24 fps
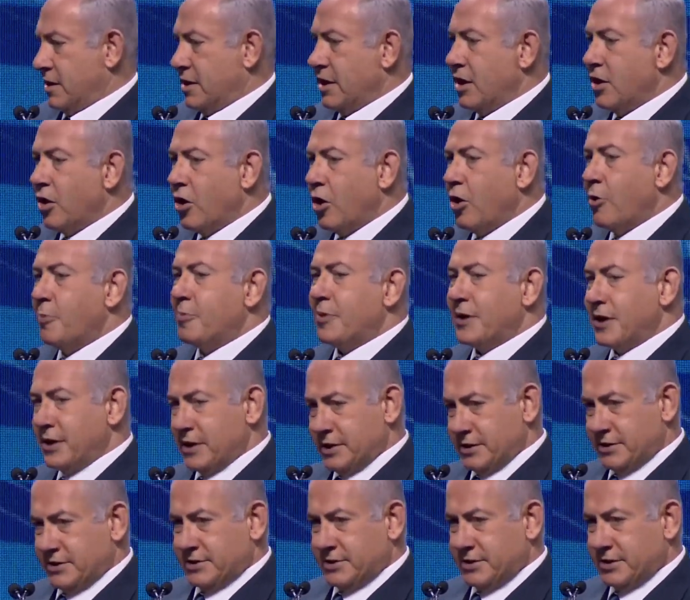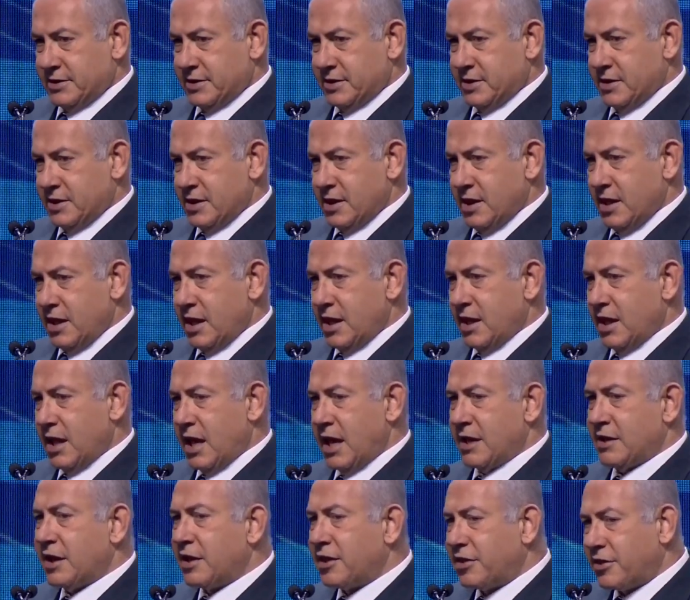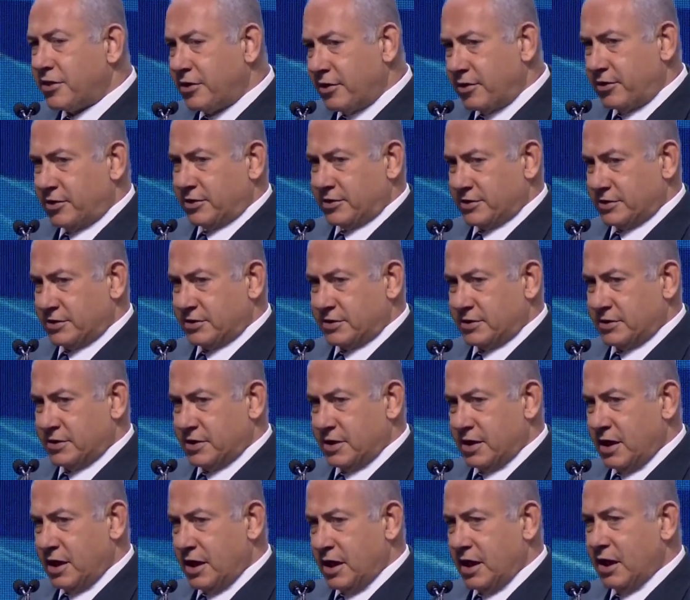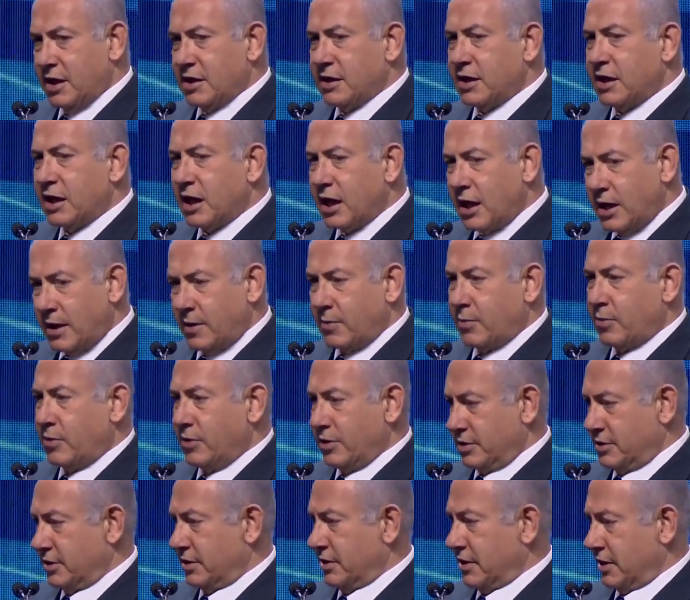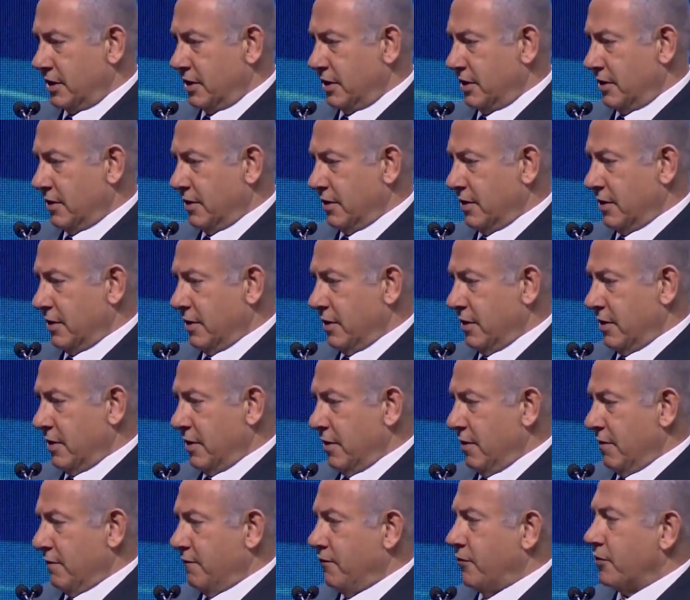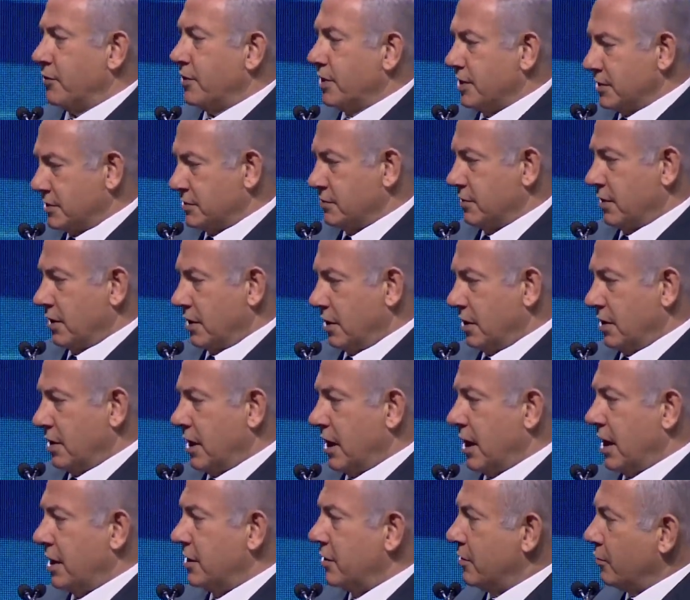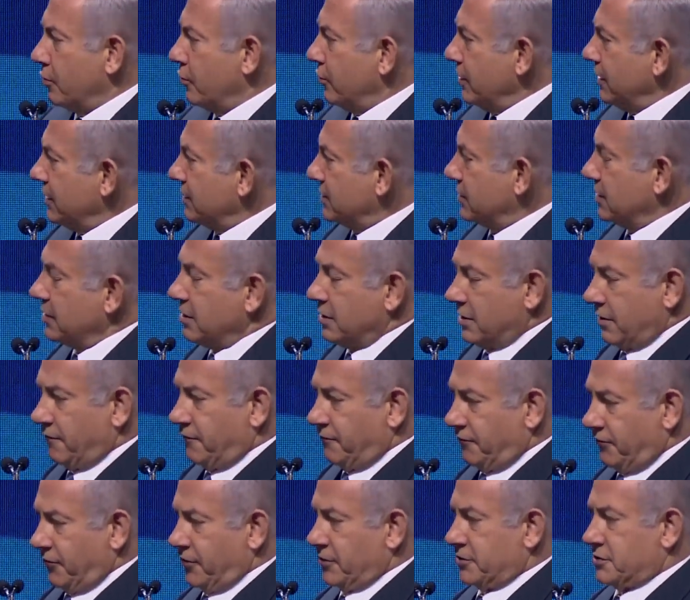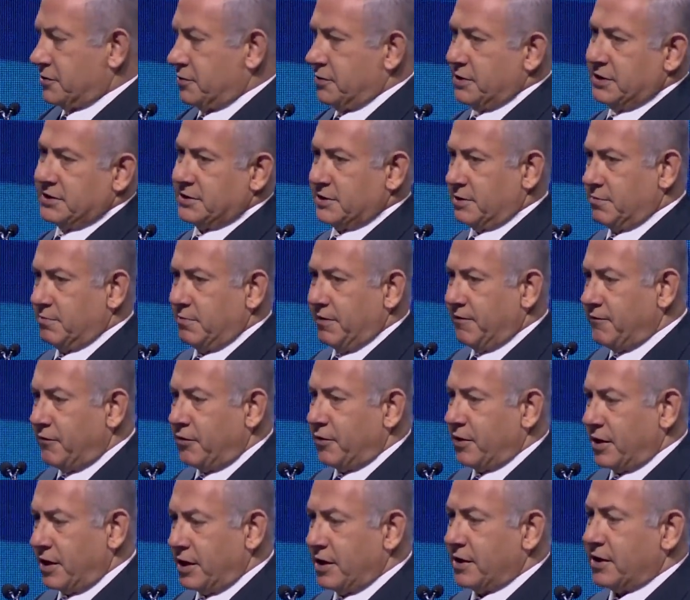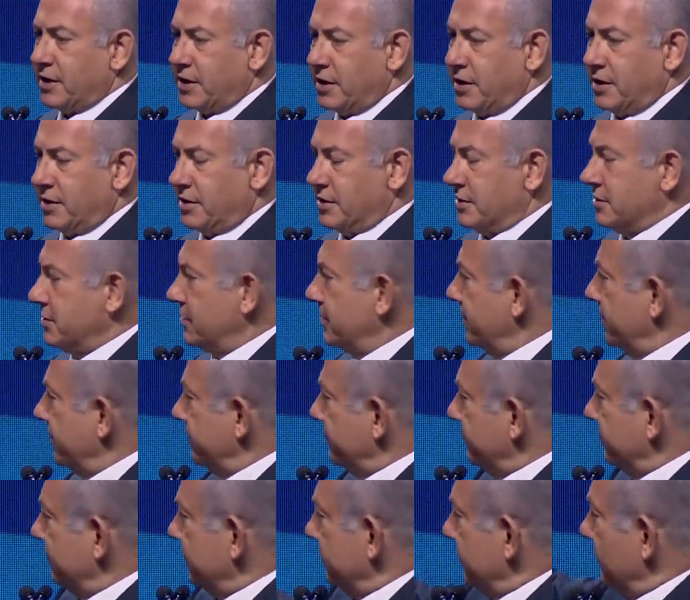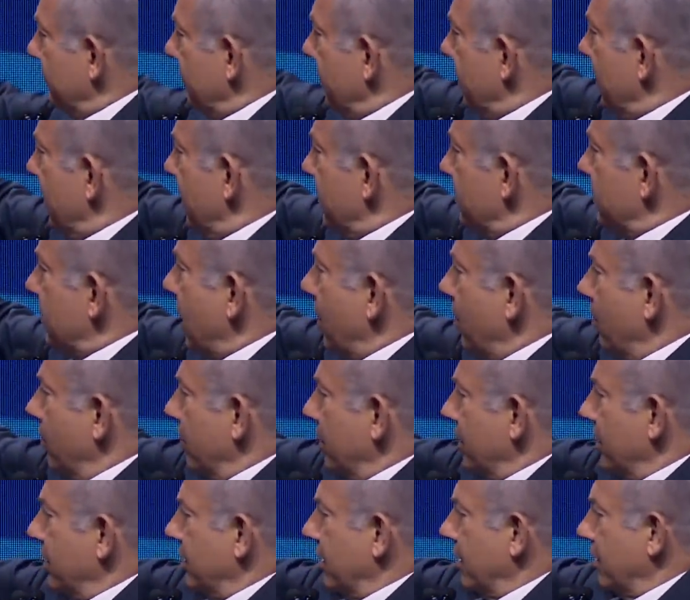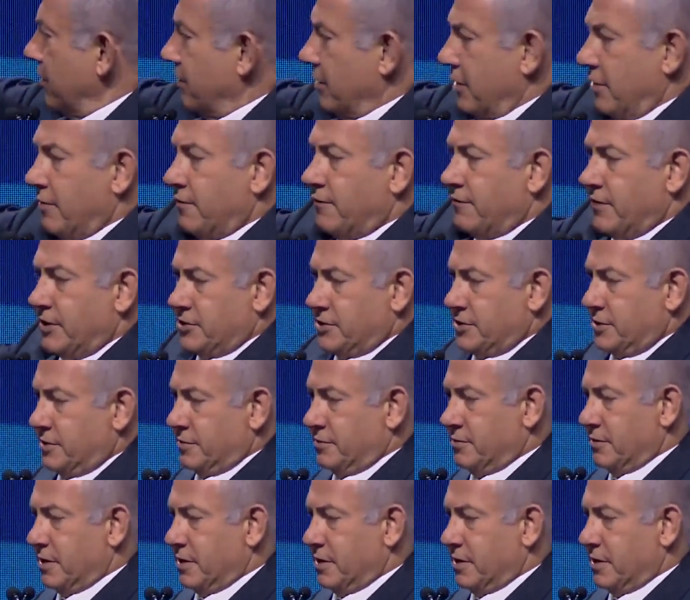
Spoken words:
the openness and the thirst in the Arab world today for Israel, and the reason, the first reason, before anything else, is that word there, innovation.